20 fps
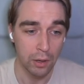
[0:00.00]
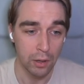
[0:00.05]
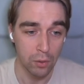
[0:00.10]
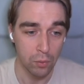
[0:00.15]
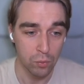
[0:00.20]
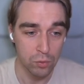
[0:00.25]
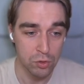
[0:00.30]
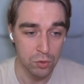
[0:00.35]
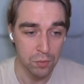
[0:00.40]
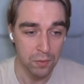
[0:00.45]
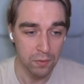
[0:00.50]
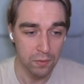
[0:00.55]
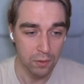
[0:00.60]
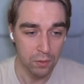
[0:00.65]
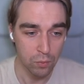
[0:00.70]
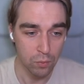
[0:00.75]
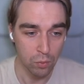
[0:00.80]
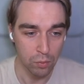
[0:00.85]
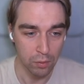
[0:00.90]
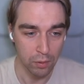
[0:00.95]
which means
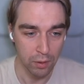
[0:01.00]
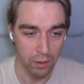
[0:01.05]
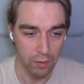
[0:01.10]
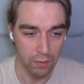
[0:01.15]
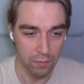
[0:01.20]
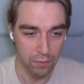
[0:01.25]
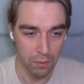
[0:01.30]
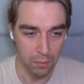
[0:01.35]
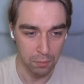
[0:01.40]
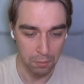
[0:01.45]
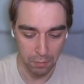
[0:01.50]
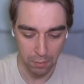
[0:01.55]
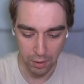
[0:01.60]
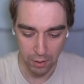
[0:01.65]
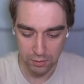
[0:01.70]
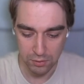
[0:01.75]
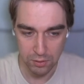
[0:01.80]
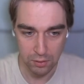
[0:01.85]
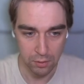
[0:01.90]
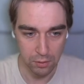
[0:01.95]
that we'll have the
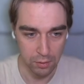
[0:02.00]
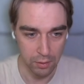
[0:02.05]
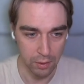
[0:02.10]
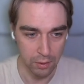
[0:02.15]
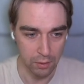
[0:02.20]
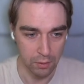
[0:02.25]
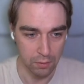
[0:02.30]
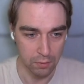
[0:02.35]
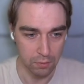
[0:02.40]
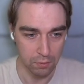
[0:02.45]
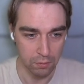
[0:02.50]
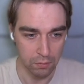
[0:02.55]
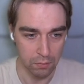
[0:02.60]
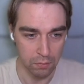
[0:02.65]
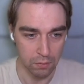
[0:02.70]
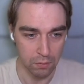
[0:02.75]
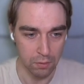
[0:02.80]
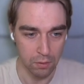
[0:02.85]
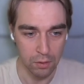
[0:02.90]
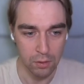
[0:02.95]
mask like
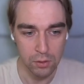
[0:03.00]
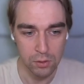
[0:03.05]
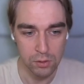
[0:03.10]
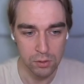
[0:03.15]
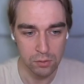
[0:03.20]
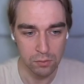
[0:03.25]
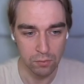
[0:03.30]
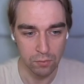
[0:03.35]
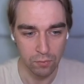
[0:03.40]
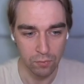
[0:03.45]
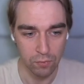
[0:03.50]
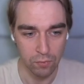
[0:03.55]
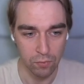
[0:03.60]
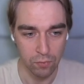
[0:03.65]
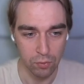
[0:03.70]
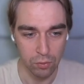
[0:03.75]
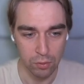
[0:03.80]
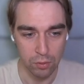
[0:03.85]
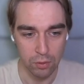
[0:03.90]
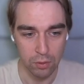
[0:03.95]
this
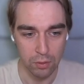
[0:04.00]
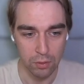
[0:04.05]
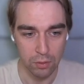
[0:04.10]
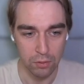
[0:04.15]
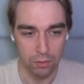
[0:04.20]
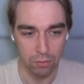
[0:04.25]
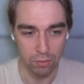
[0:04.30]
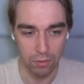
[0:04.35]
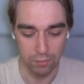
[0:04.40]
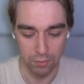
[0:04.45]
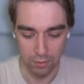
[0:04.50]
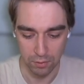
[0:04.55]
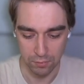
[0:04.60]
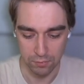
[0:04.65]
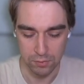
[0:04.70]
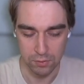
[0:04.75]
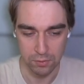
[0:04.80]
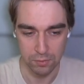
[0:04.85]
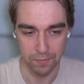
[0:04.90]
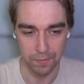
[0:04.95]
for
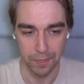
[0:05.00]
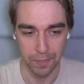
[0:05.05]
derivatives,